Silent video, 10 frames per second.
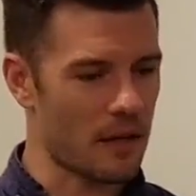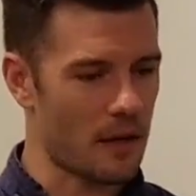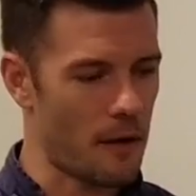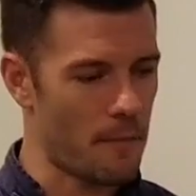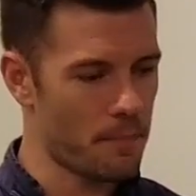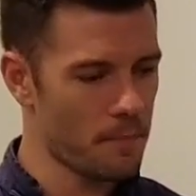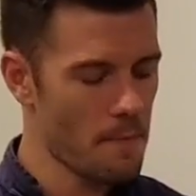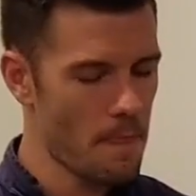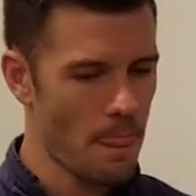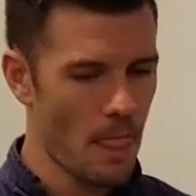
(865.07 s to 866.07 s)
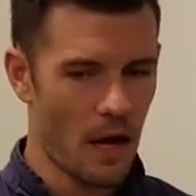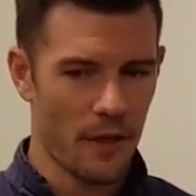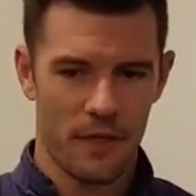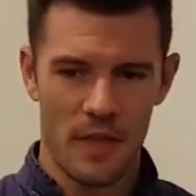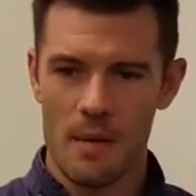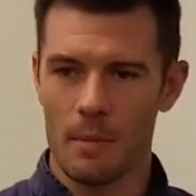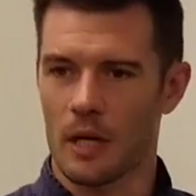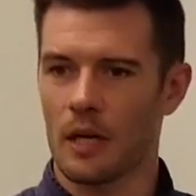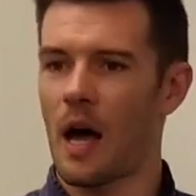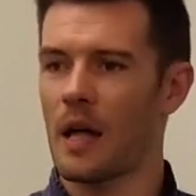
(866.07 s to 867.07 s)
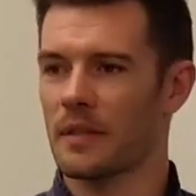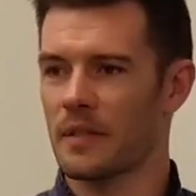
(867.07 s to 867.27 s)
around it. And it's something that I'm still working on.